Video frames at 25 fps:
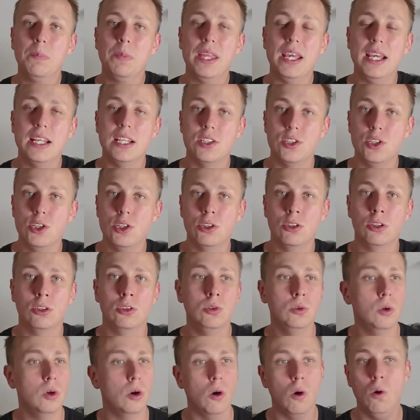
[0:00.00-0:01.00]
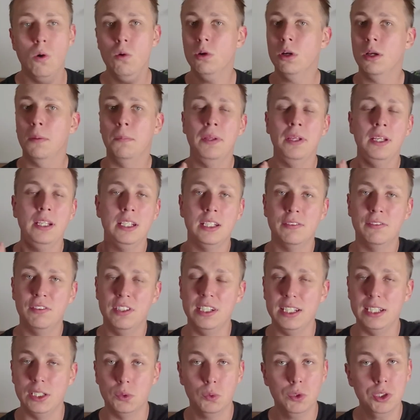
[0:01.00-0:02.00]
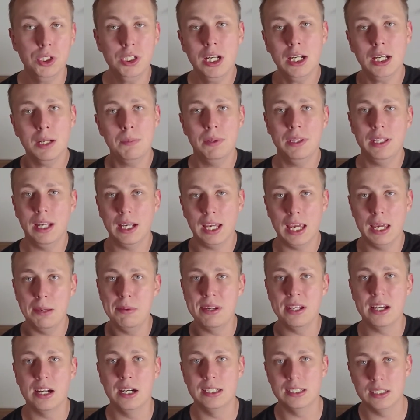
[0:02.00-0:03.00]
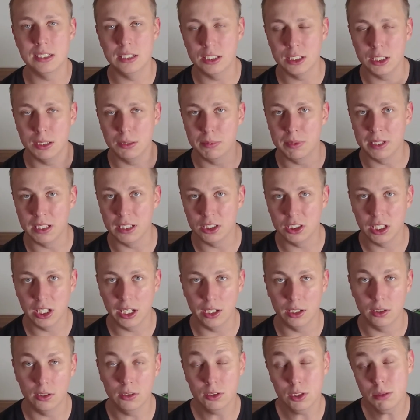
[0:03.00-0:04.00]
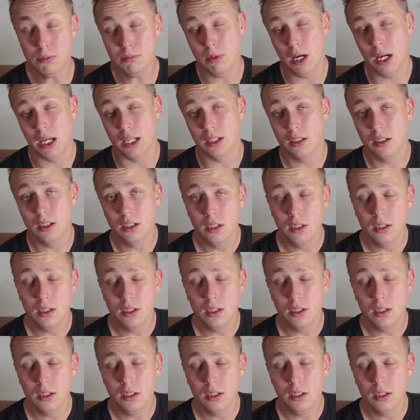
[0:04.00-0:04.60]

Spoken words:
And so you do a whole completely different niche. Well, you're not going to put that gaming content on your main channel. You might.